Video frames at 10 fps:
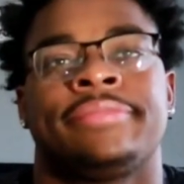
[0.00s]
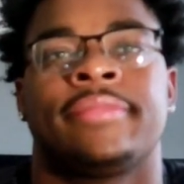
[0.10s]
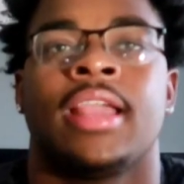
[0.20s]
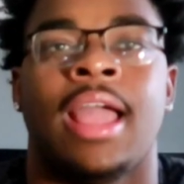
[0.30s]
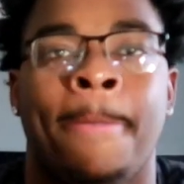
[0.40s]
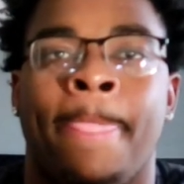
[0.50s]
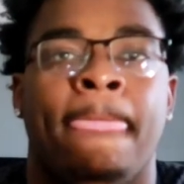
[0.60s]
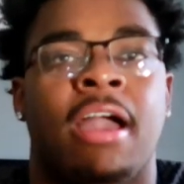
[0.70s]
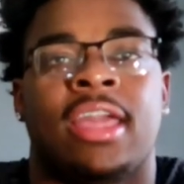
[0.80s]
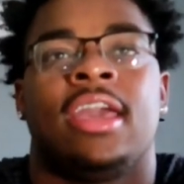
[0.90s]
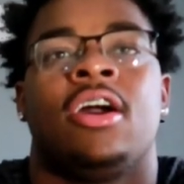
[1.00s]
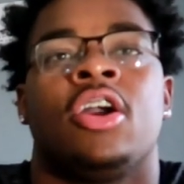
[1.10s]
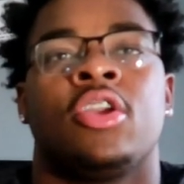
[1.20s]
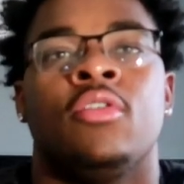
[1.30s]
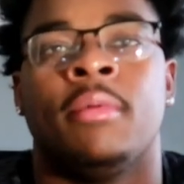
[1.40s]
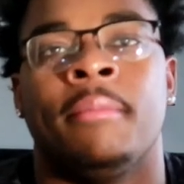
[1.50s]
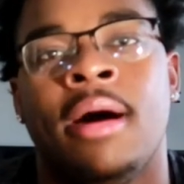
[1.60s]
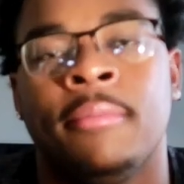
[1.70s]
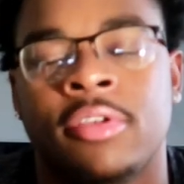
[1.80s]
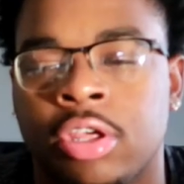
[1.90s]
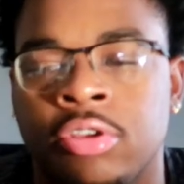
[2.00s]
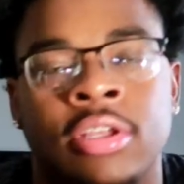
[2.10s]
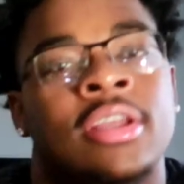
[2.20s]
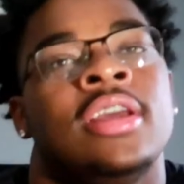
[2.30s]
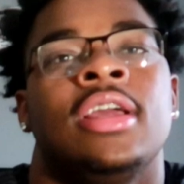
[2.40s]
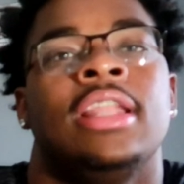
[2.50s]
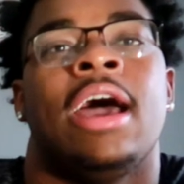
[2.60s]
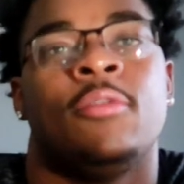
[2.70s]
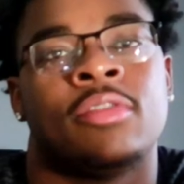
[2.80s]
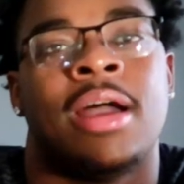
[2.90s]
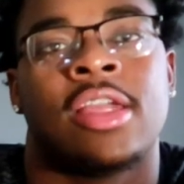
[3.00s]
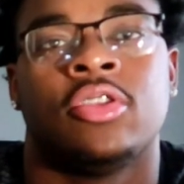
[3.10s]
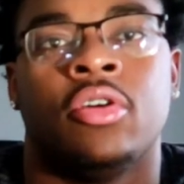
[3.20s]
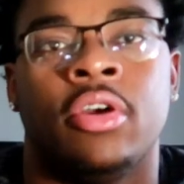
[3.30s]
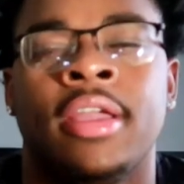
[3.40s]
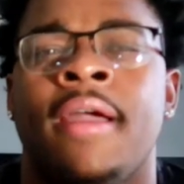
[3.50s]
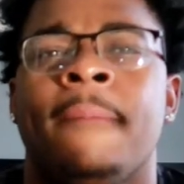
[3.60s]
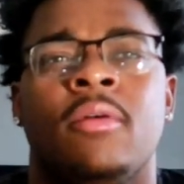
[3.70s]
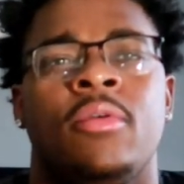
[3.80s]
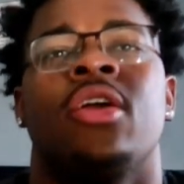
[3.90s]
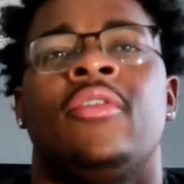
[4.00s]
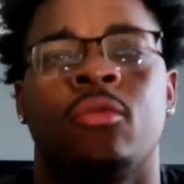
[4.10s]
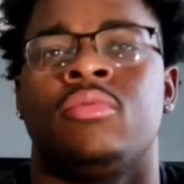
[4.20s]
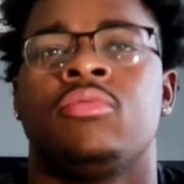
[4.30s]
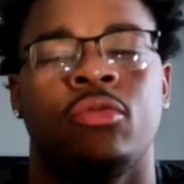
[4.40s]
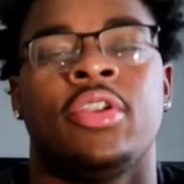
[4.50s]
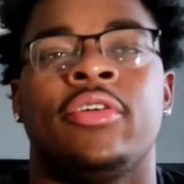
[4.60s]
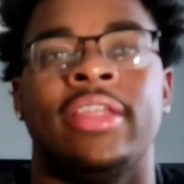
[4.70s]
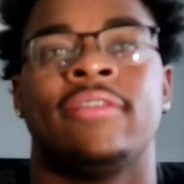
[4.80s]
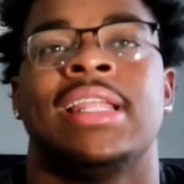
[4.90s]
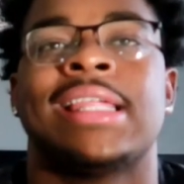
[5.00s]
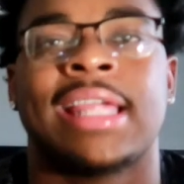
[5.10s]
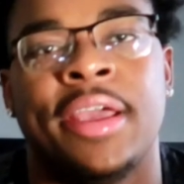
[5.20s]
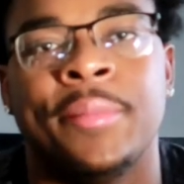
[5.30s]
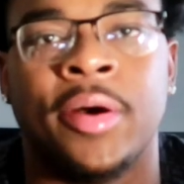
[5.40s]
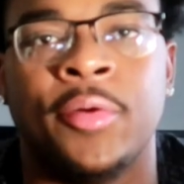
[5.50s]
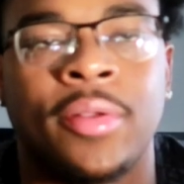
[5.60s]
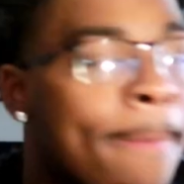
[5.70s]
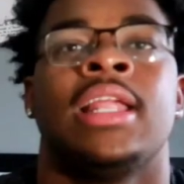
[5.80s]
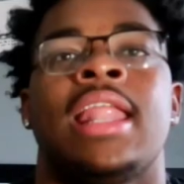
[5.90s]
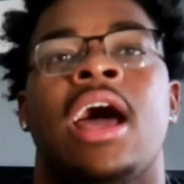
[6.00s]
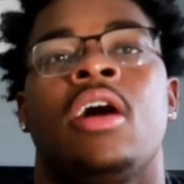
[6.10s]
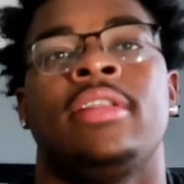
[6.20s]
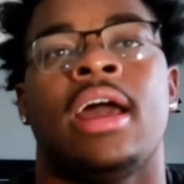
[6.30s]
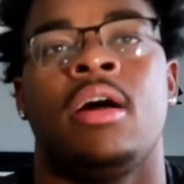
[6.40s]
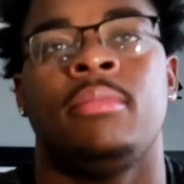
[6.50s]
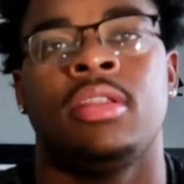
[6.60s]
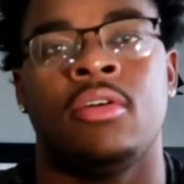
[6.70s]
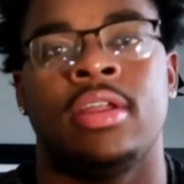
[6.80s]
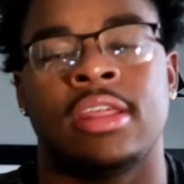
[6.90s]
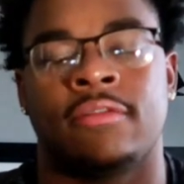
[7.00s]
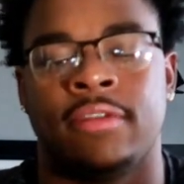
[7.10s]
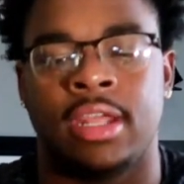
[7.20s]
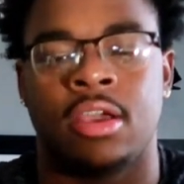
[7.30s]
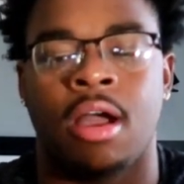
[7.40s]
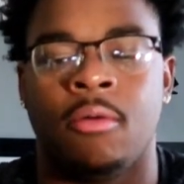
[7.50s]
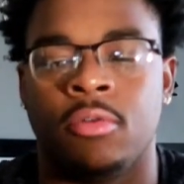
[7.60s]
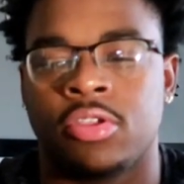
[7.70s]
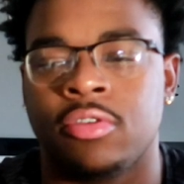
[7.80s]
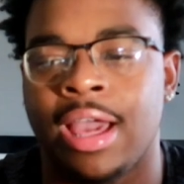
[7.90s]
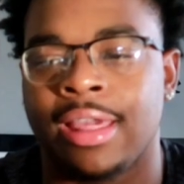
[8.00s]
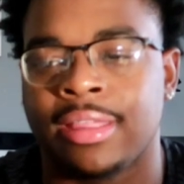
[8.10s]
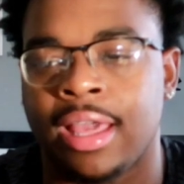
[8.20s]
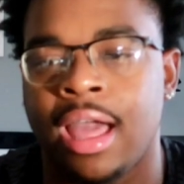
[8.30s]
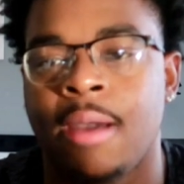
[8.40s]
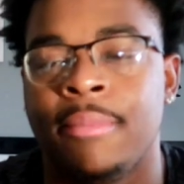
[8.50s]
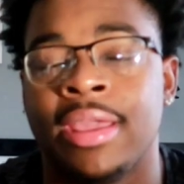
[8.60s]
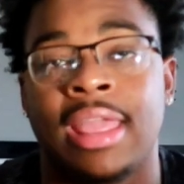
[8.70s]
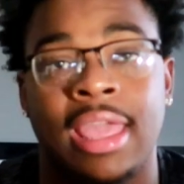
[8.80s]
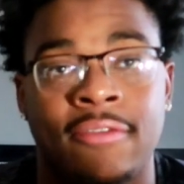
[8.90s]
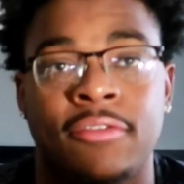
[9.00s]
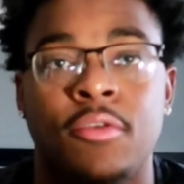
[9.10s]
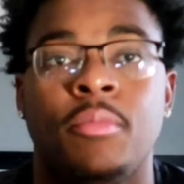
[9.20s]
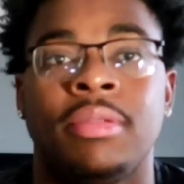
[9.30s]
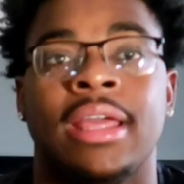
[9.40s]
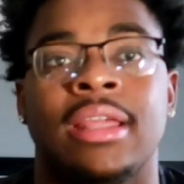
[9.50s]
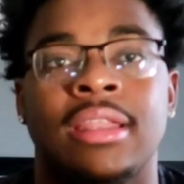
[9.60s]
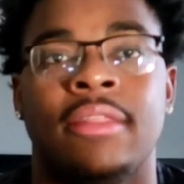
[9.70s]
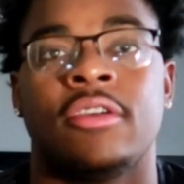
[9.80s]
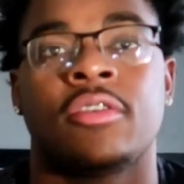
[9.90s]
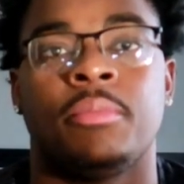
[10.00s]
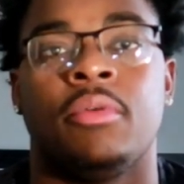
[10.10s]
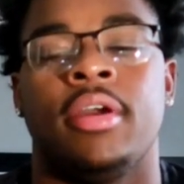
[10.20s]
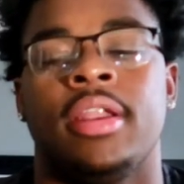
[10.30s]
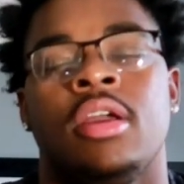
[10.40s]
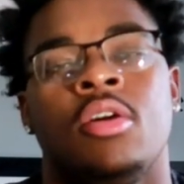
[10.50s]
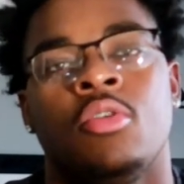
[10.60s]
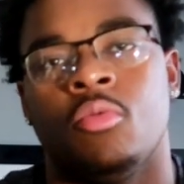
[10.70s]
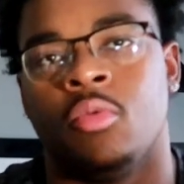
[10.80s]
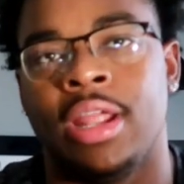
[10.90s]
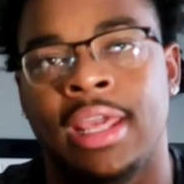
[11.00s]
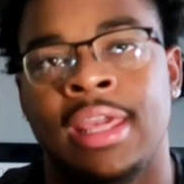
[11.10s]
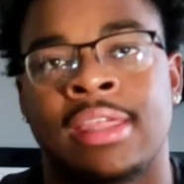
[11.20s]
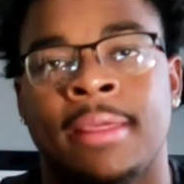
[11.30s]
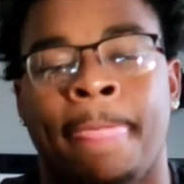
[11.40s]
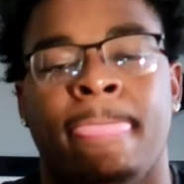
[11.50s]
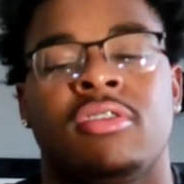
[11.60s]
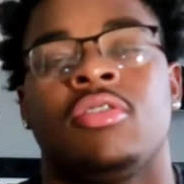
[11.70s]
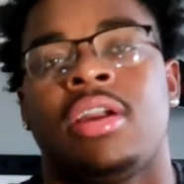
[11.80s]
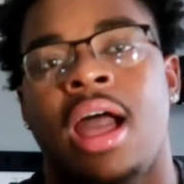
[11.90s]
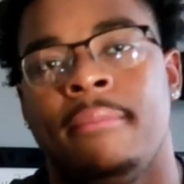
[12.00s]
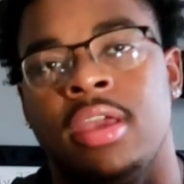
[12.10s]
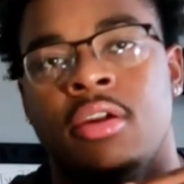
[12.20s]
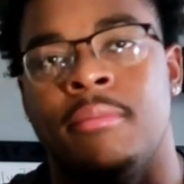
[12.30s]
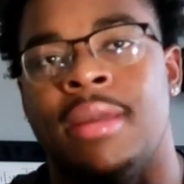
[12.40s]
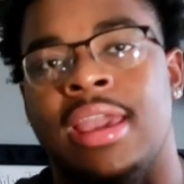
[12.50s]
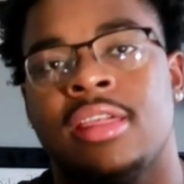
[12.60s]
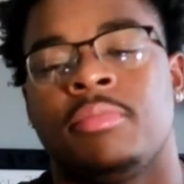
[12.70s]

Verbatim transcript: I can't argue with my mama, so that was my story. But we don't we don't live in the same boat. Now, down below in this video, I want you guys to comment if you play another sport, what is it? So comment your main